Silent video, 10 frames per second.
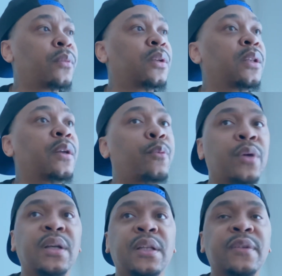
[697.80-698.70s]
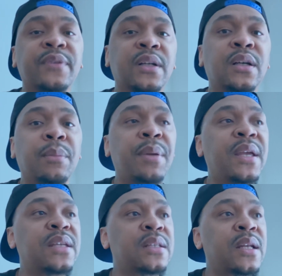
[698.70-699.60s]
that wear different color
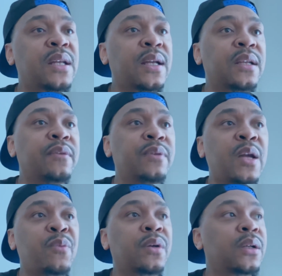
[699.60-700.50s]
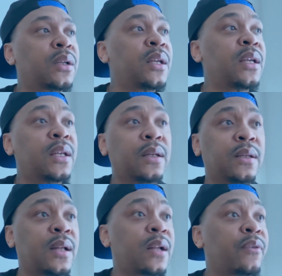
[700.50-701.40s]
pants. They wear,
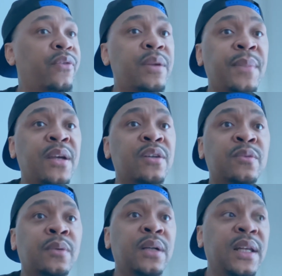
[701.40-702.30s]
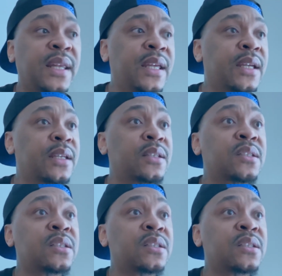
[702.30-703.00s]
like, females wearing leggings.